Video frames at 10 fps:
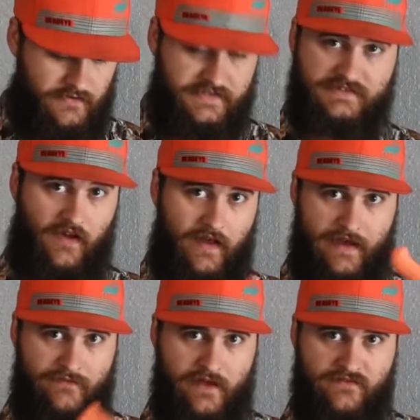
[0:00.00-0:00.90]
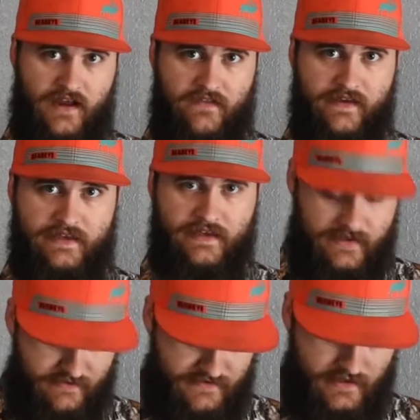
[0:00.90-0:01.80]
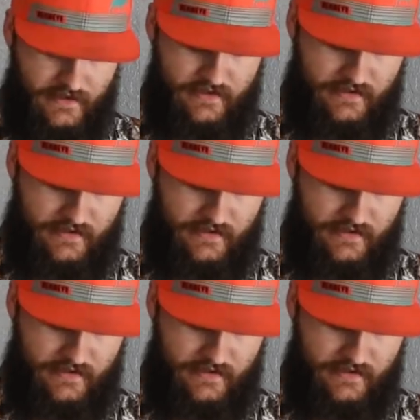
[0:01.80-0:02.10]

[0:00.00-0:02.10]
This is all I have left out of that kit, I think.